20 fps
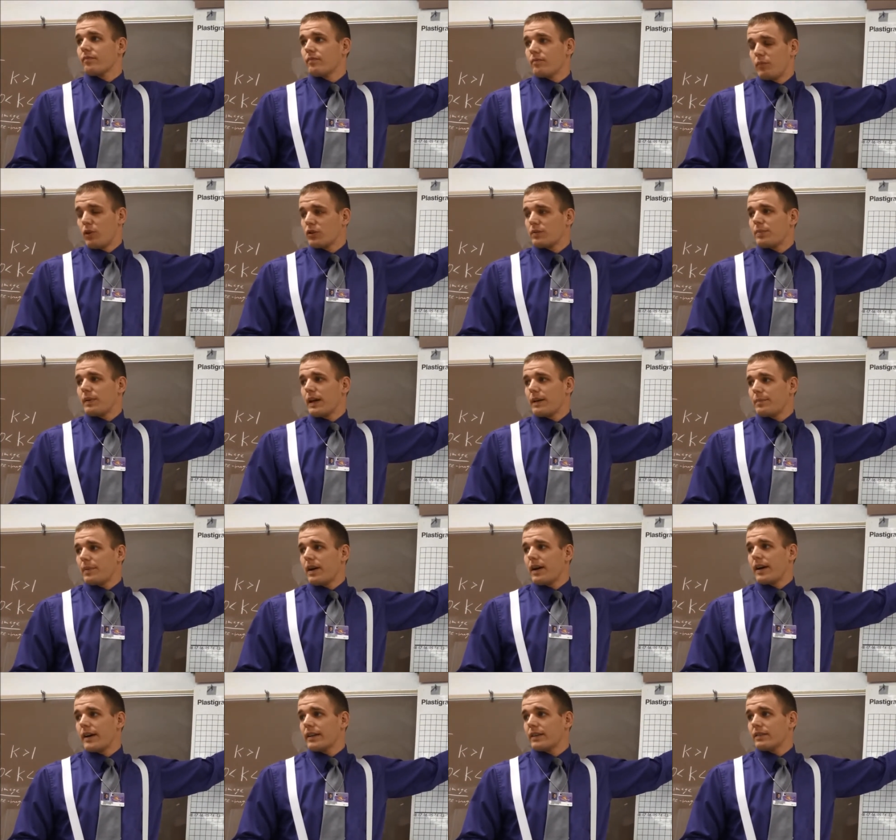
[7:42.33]
Multiply
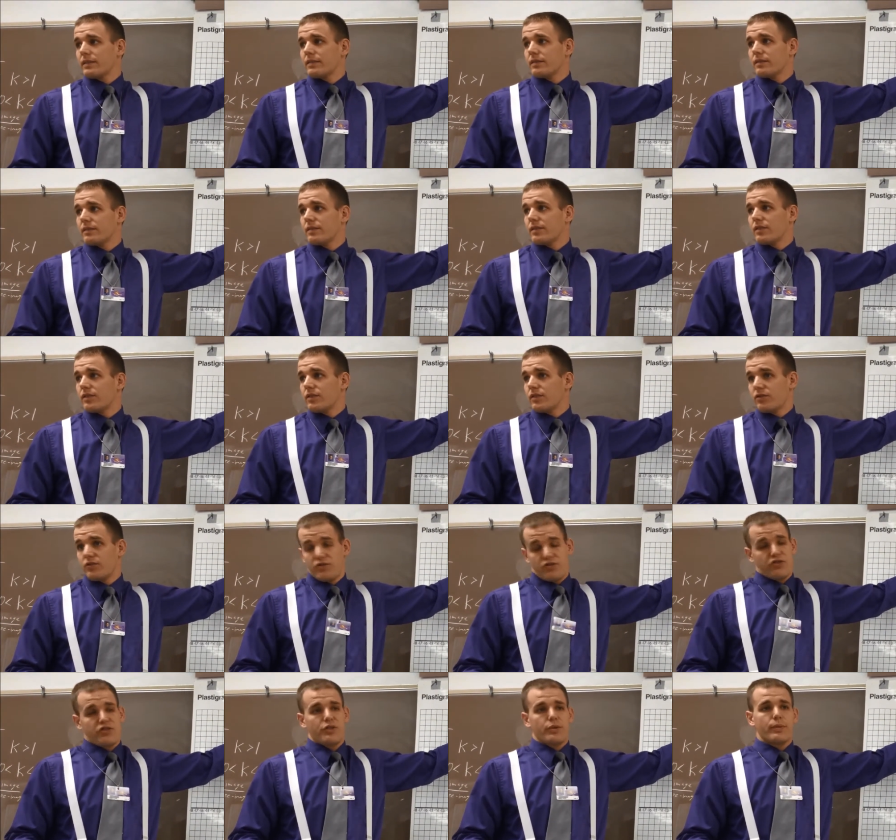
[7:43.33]
by
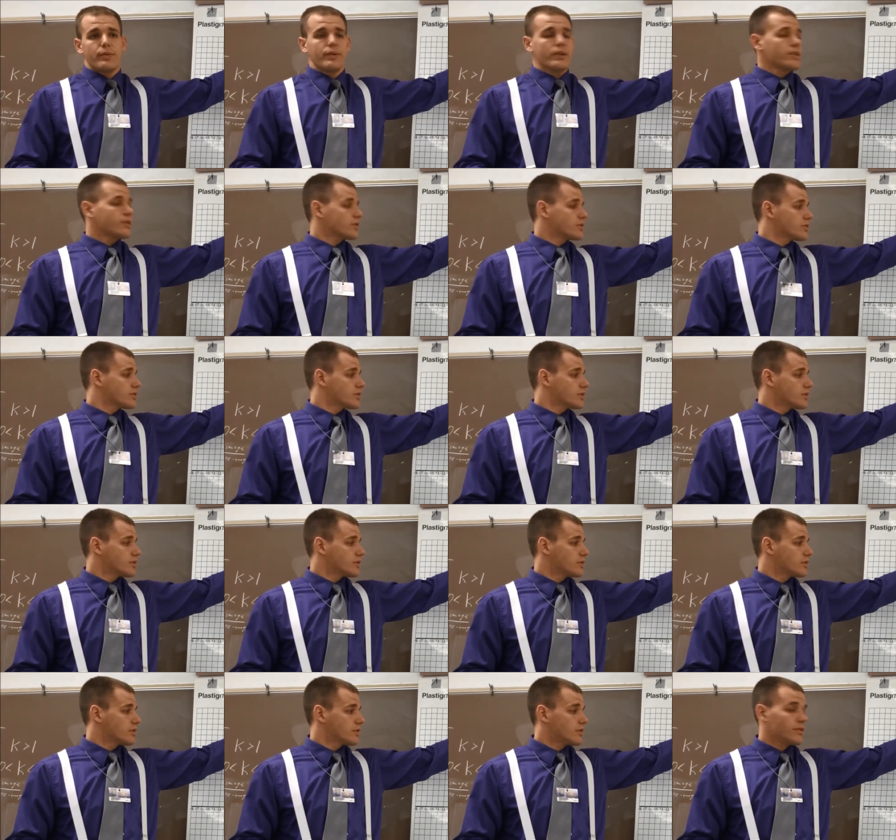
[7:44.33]
2/3.
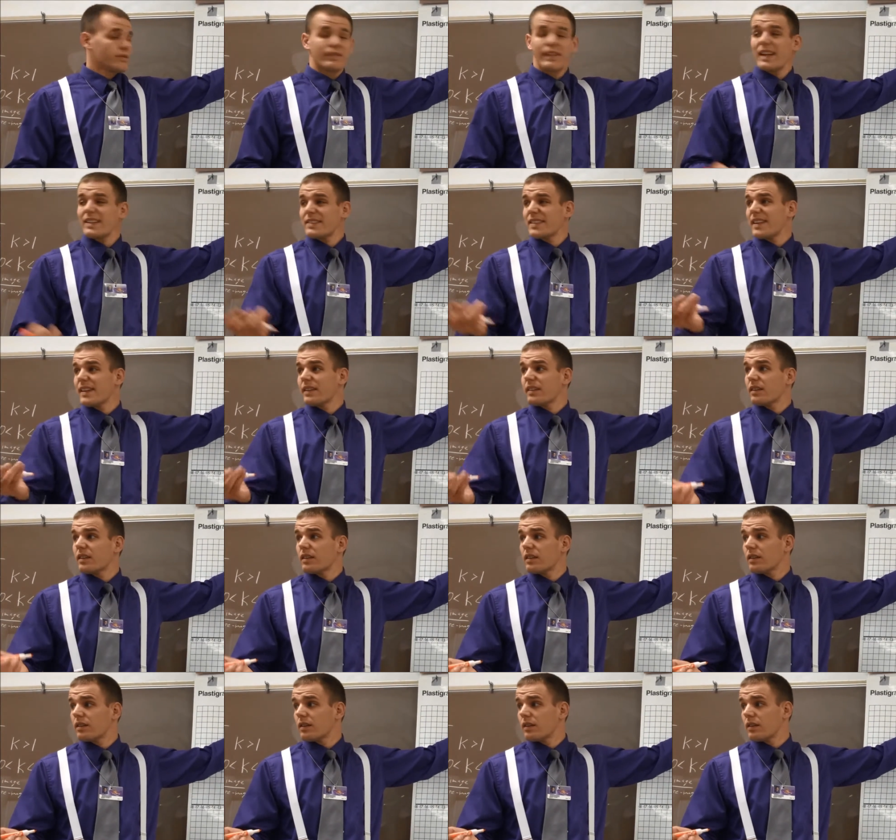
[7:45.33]
That's it.
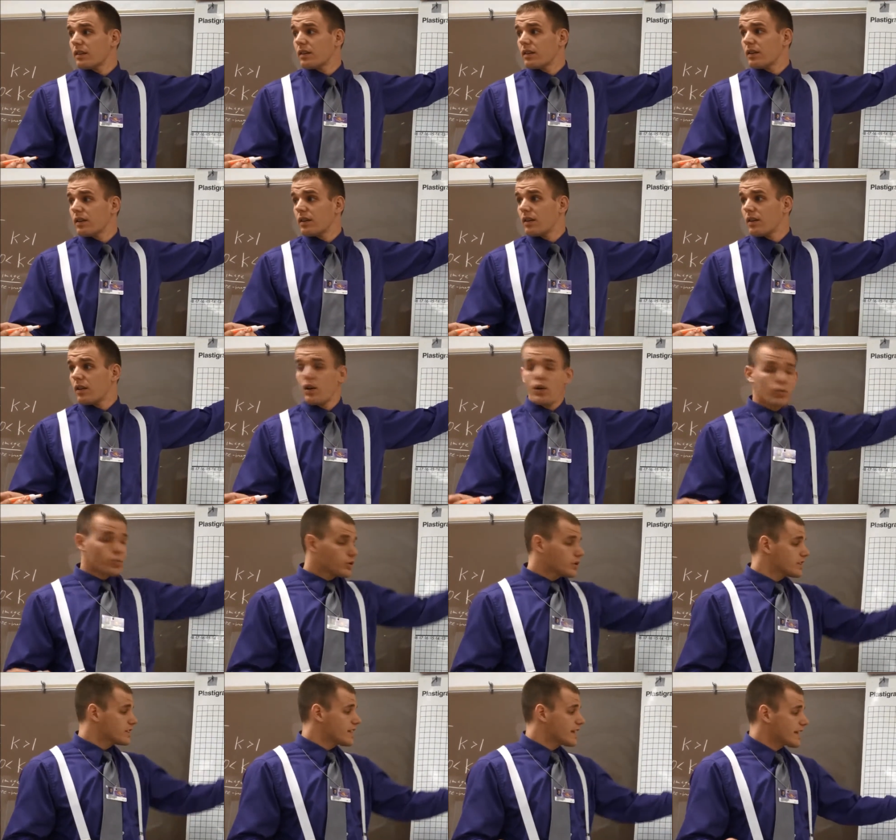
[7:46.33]
We're
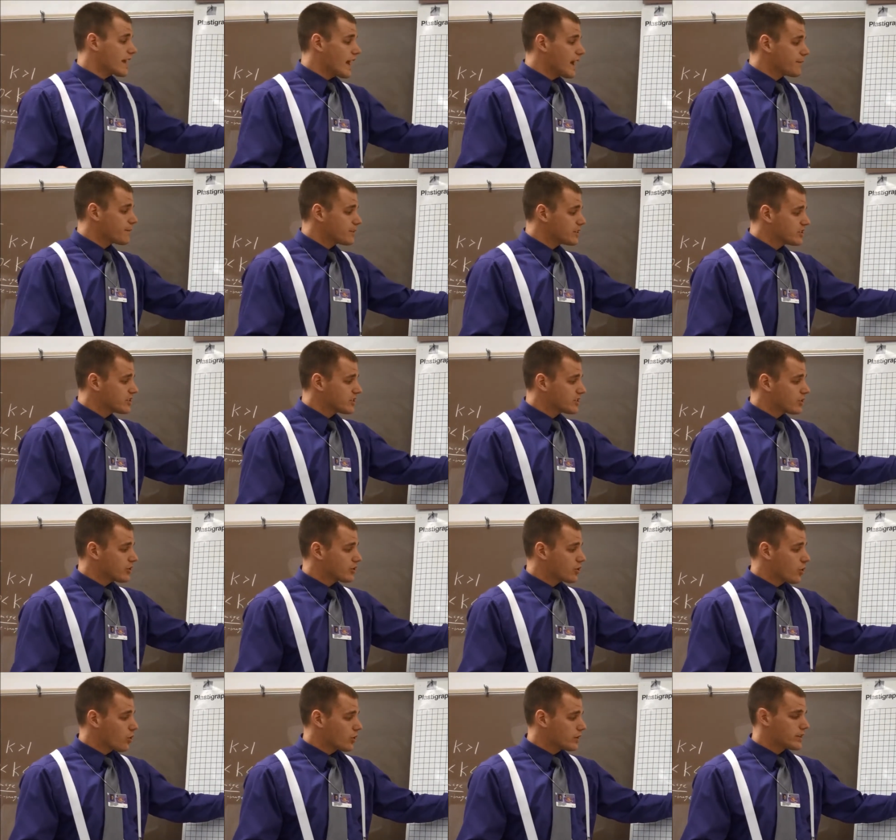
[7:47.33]
going to take every single
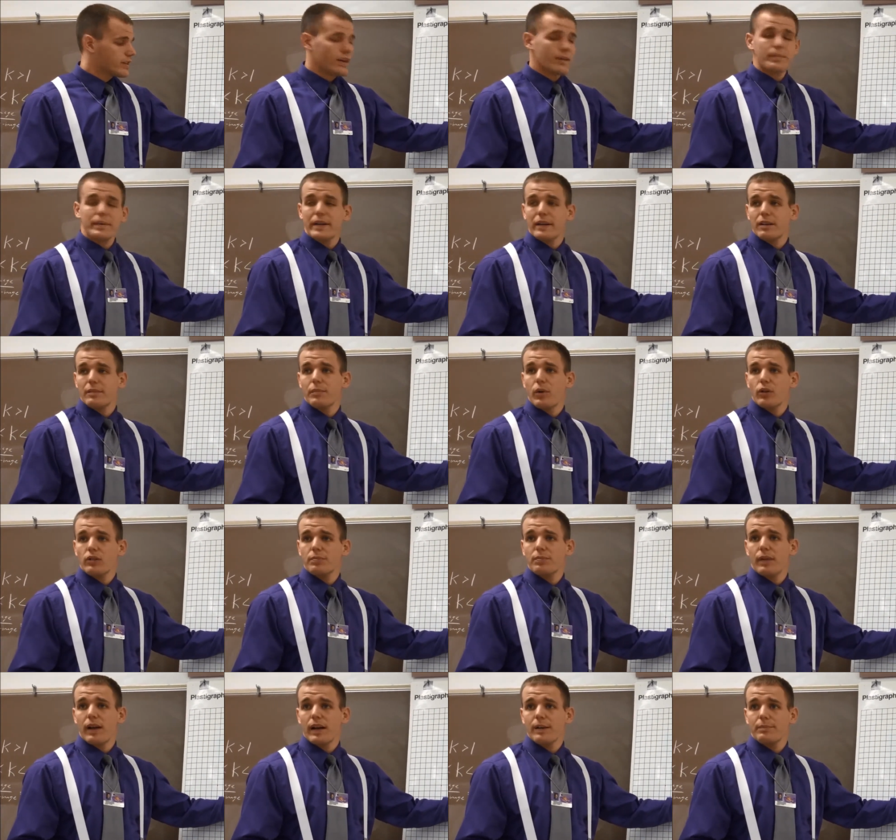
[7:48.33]
coordinate up here and
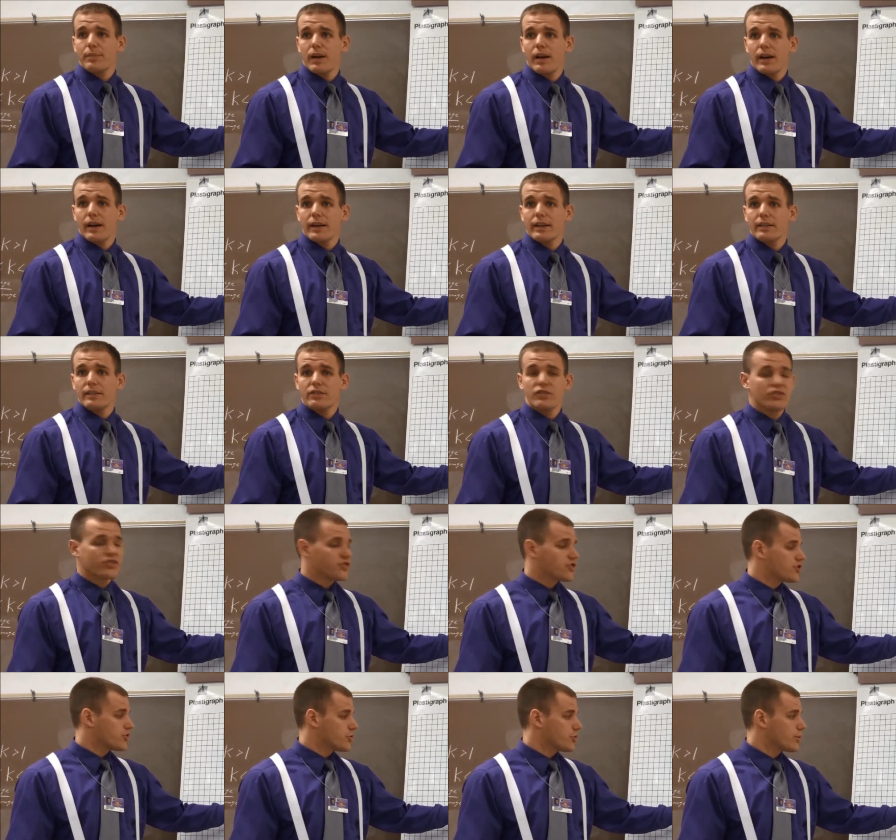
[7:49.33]
multiply it by
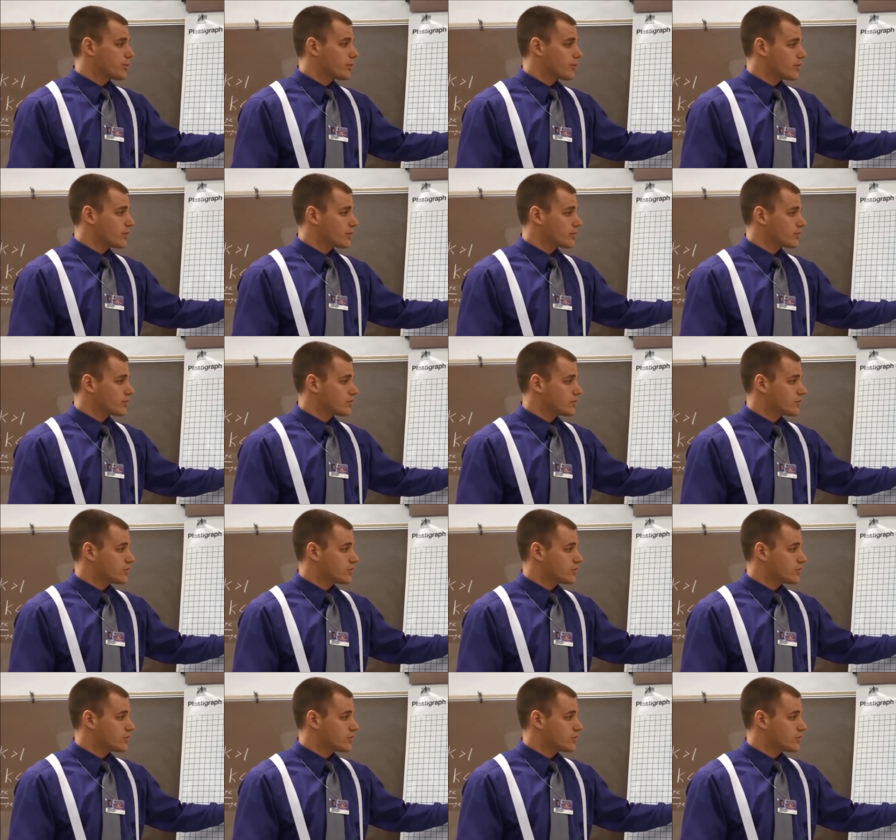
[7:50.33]
2/3.